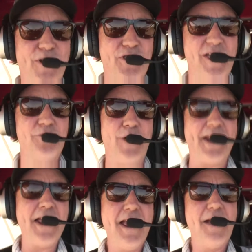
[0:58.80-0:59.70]
Bit though,
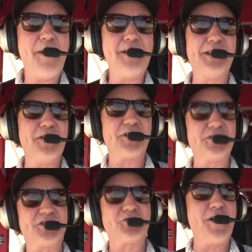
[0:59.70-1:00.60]
ready? Apparently I've got
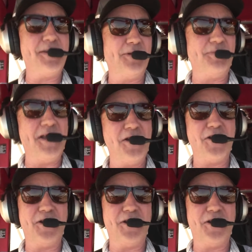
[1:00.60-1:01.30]
a scream to be